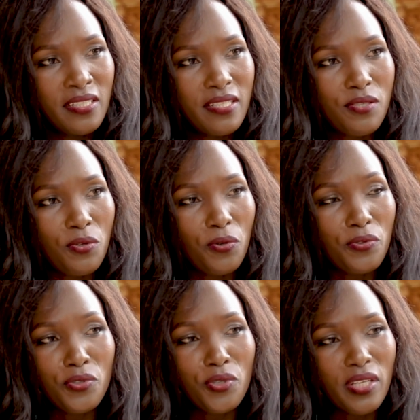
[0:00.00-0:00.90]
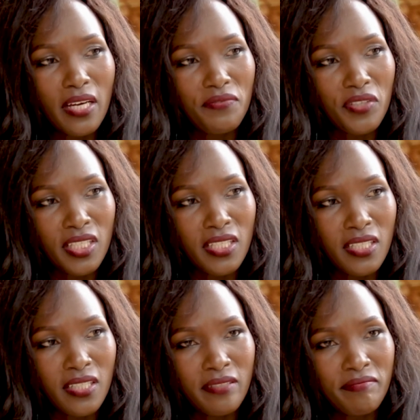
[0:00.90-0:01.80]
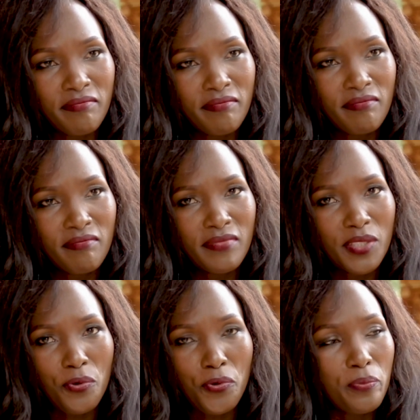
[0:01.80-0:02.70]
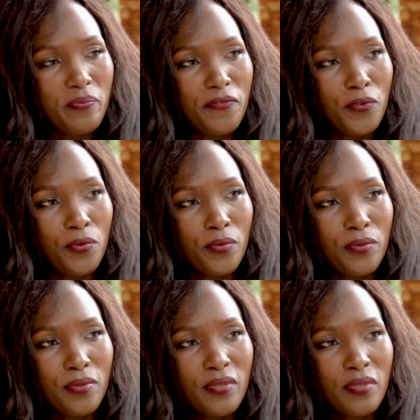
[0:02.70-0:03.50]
So you don't have any room for